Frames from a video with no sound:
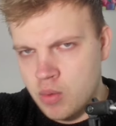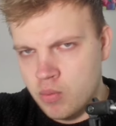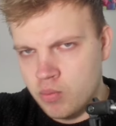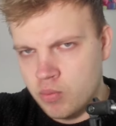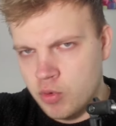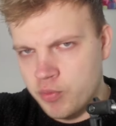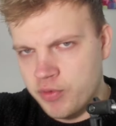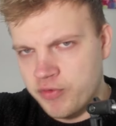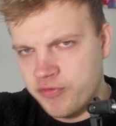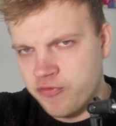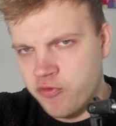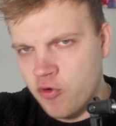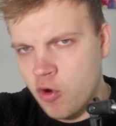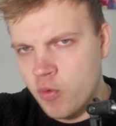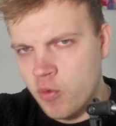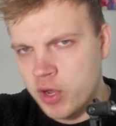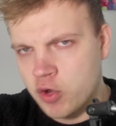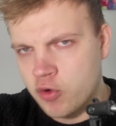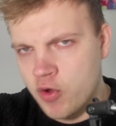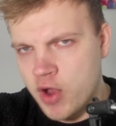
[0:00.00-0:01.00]
But before
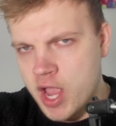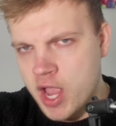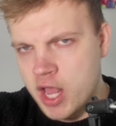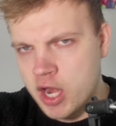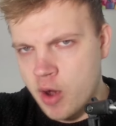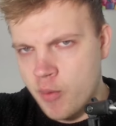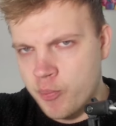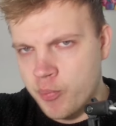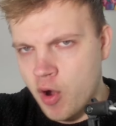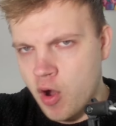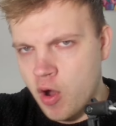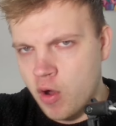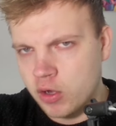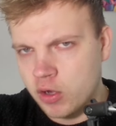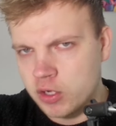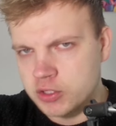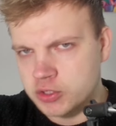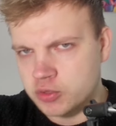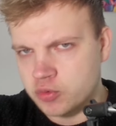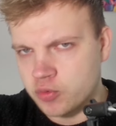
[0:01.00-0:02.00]
we create our
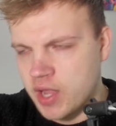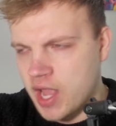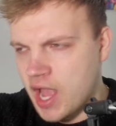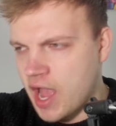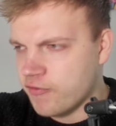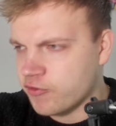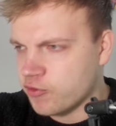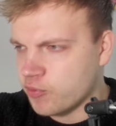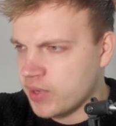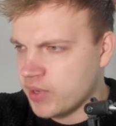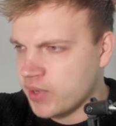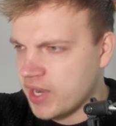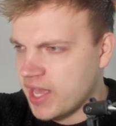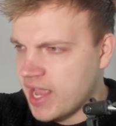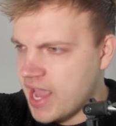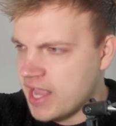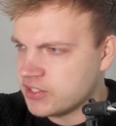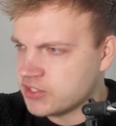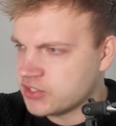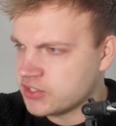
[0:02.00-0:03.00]
balls, we have to
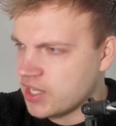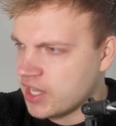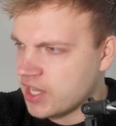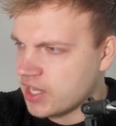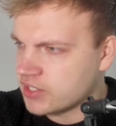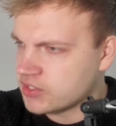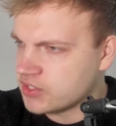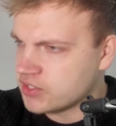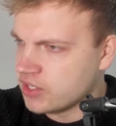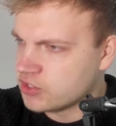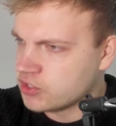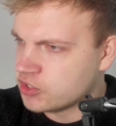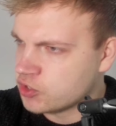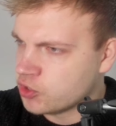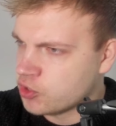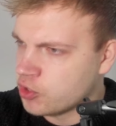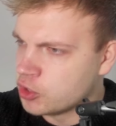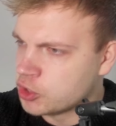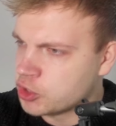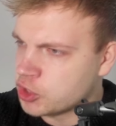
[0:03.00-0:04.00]
play a6. Now this is
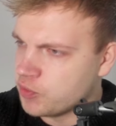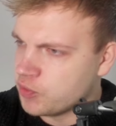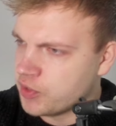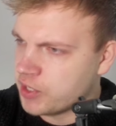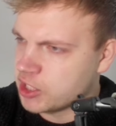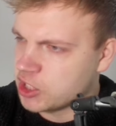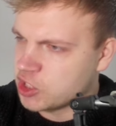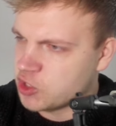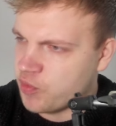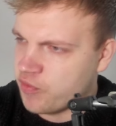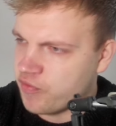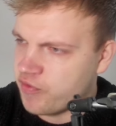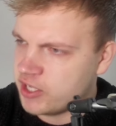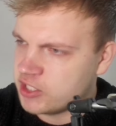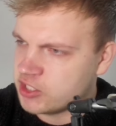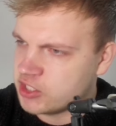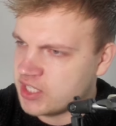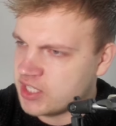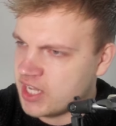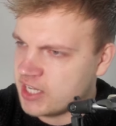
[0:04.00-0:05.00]
crucial because it
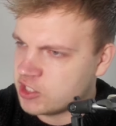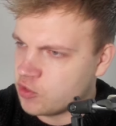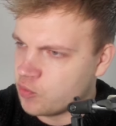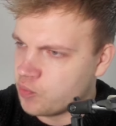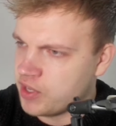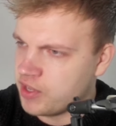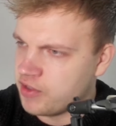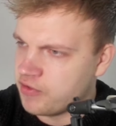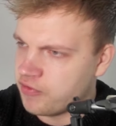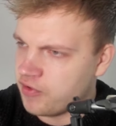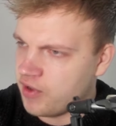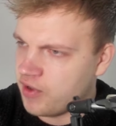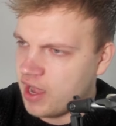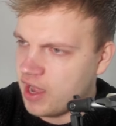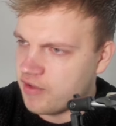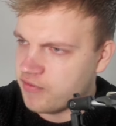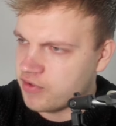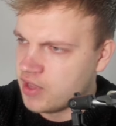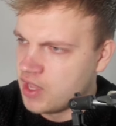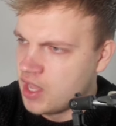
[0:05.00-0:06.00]
prevents knight to
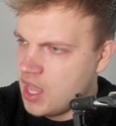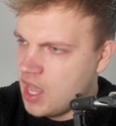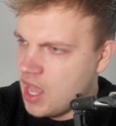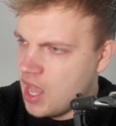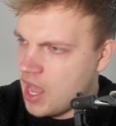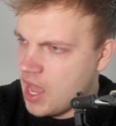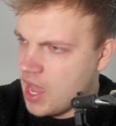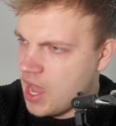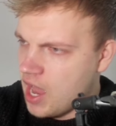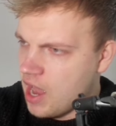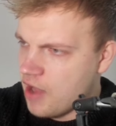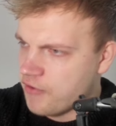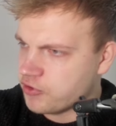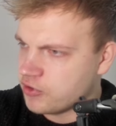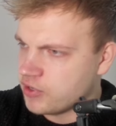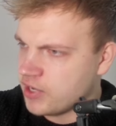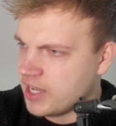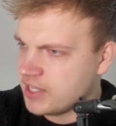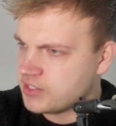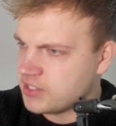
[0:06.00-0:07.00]
b5.
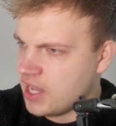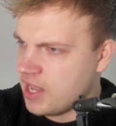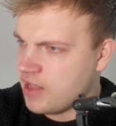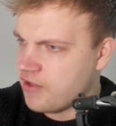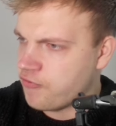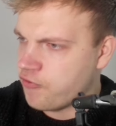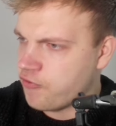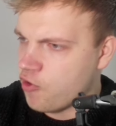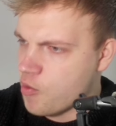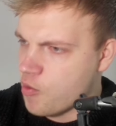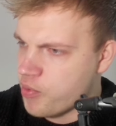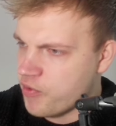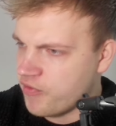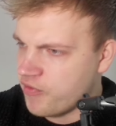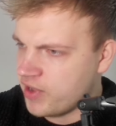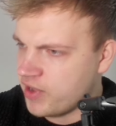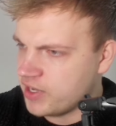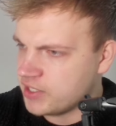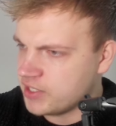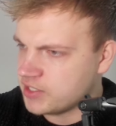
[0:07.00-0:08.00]
After knight to a4,
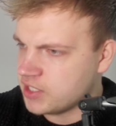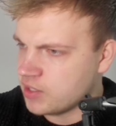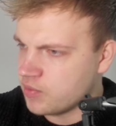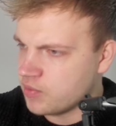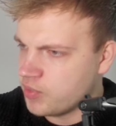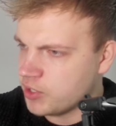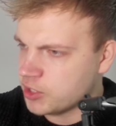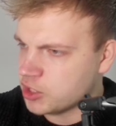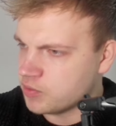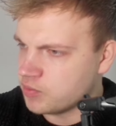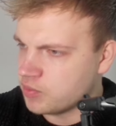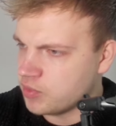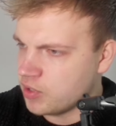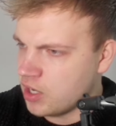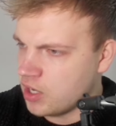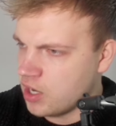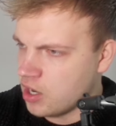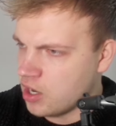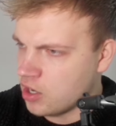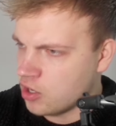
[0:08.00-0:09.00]
preventing
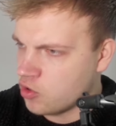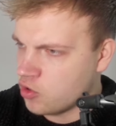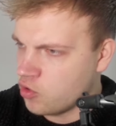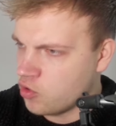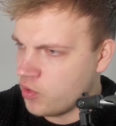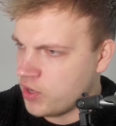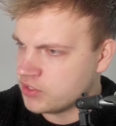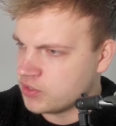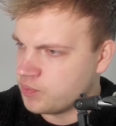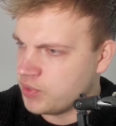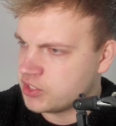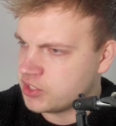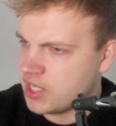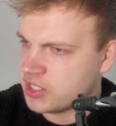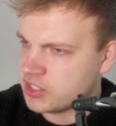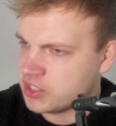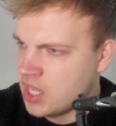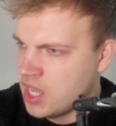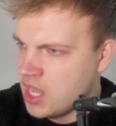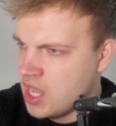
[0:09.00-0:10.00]
queen to
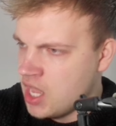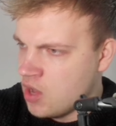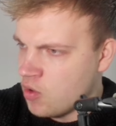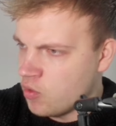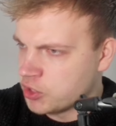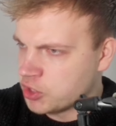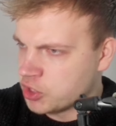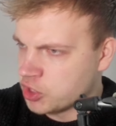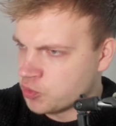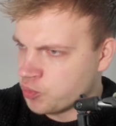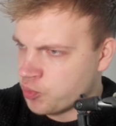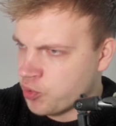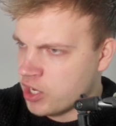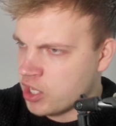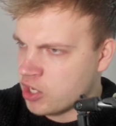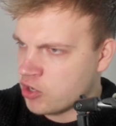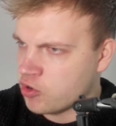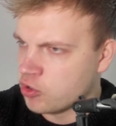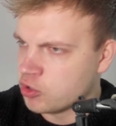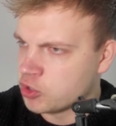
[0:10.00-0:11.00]
b6, which is
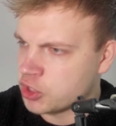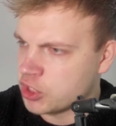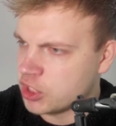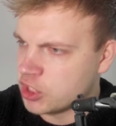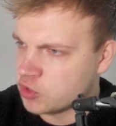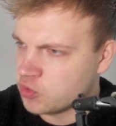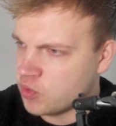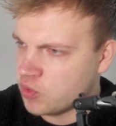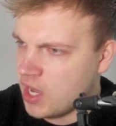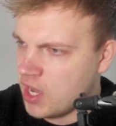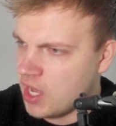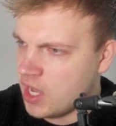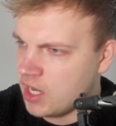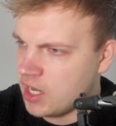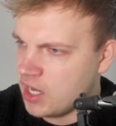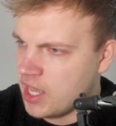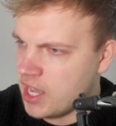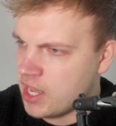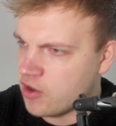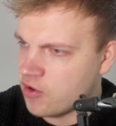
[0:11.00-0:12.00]
pretty crucial as well
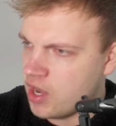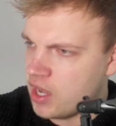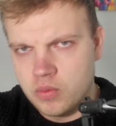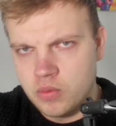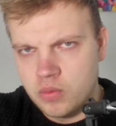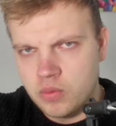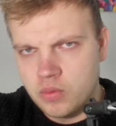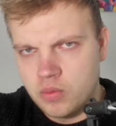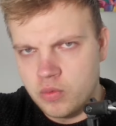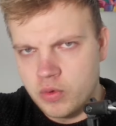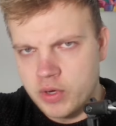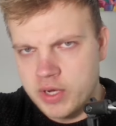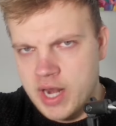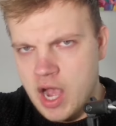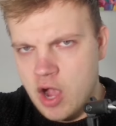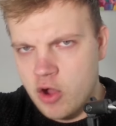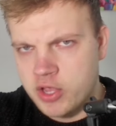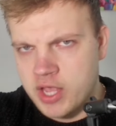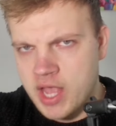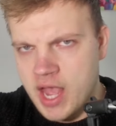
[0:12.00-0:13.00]
later on. We
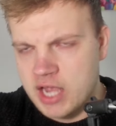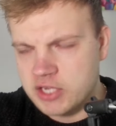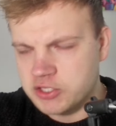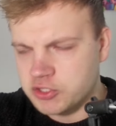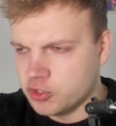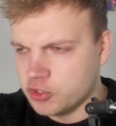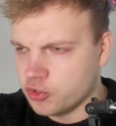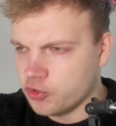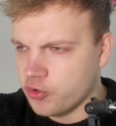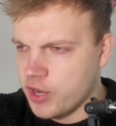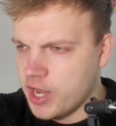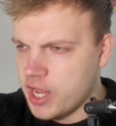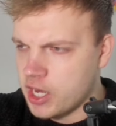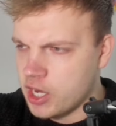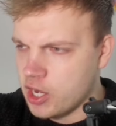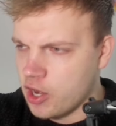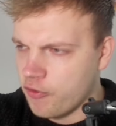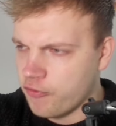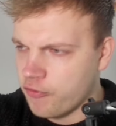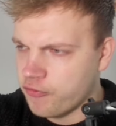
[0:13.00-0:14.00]
now castle,
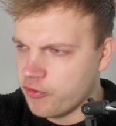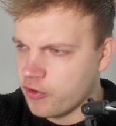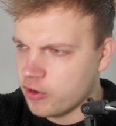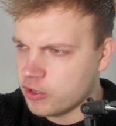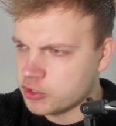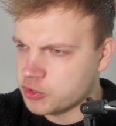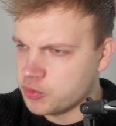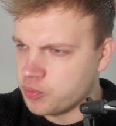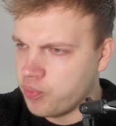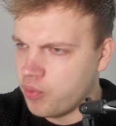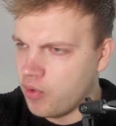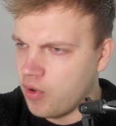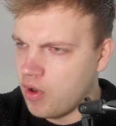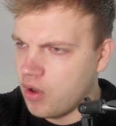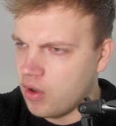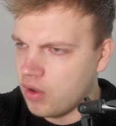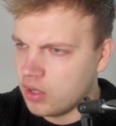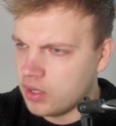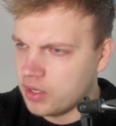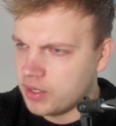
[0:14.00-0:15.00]
creating our first
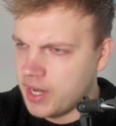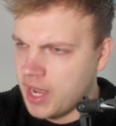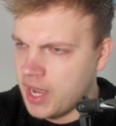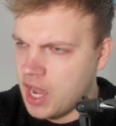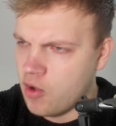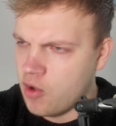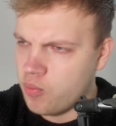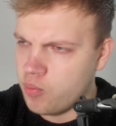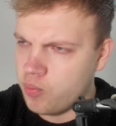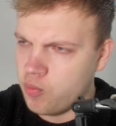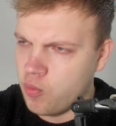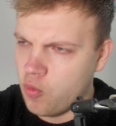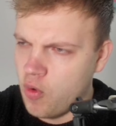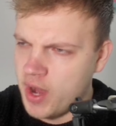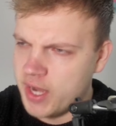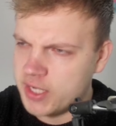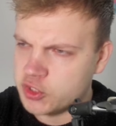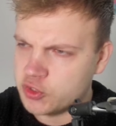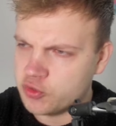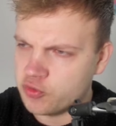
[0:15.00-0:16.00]
ball. Now,
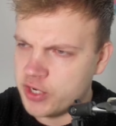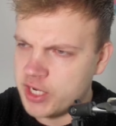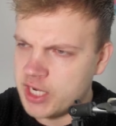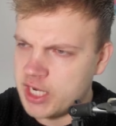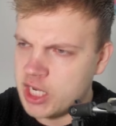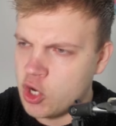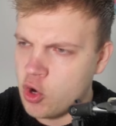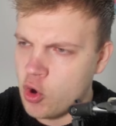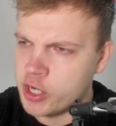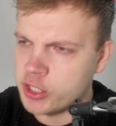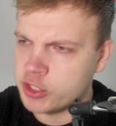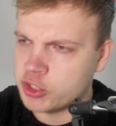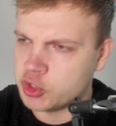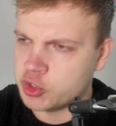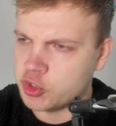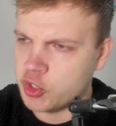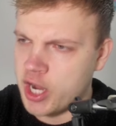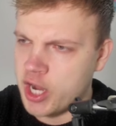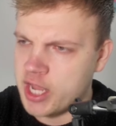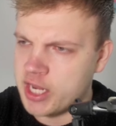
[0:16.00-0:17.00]
white's really going to
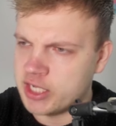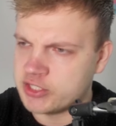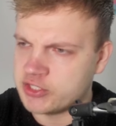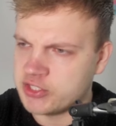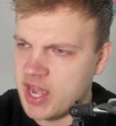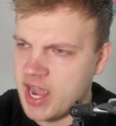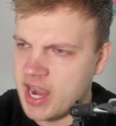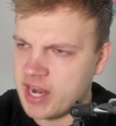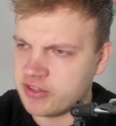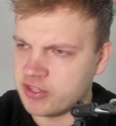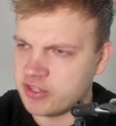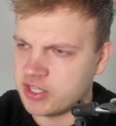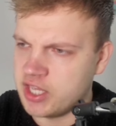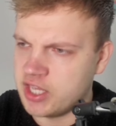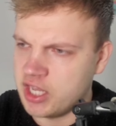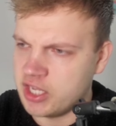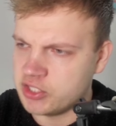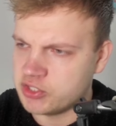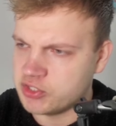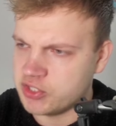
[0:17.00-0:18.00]
try and attack the
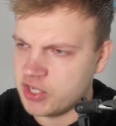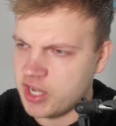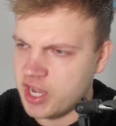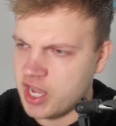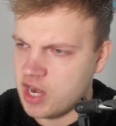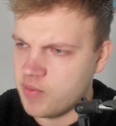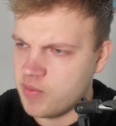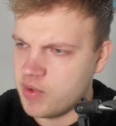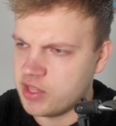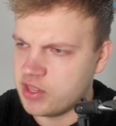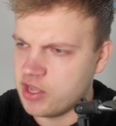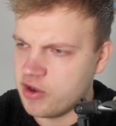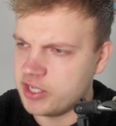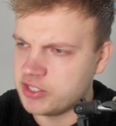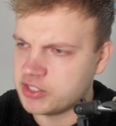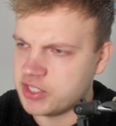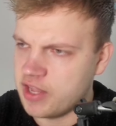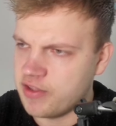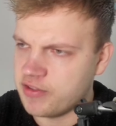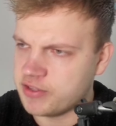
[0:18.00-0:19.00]
king side. I mean, there
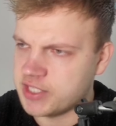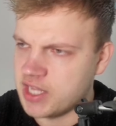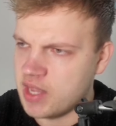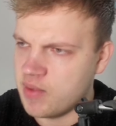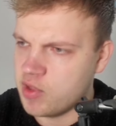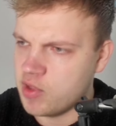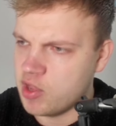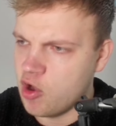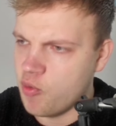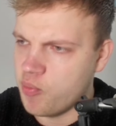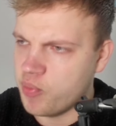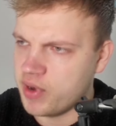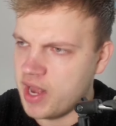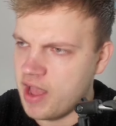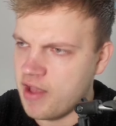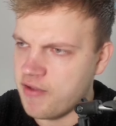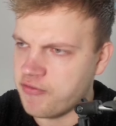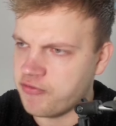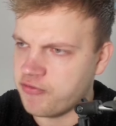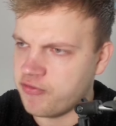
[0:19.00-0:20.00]
is a semi-open
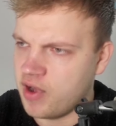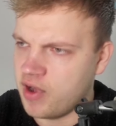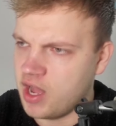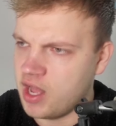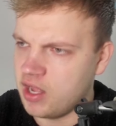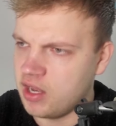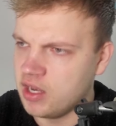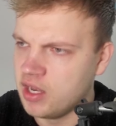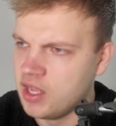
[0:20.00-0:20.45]
f-file.